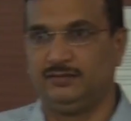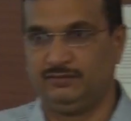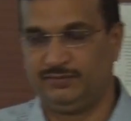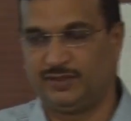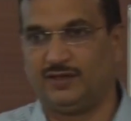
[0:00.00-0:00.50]

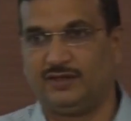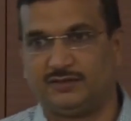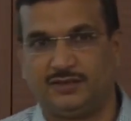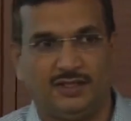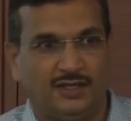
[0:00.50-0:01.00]
Because
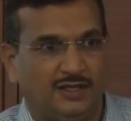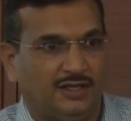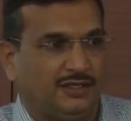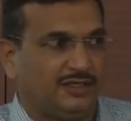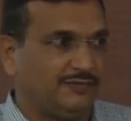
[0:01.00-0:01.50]

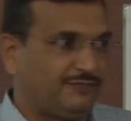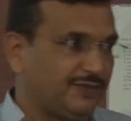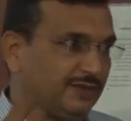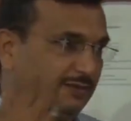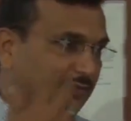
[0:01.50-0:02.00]
if
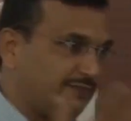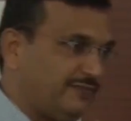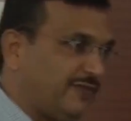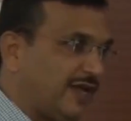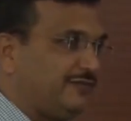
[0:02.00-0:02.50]

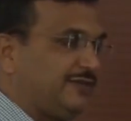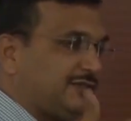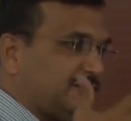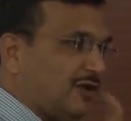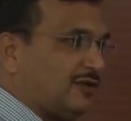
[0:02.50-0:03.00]
wife is
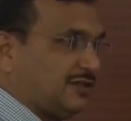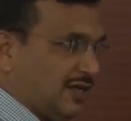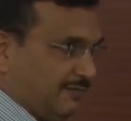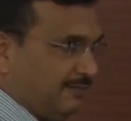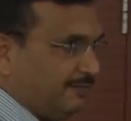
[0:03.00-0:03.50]
not come,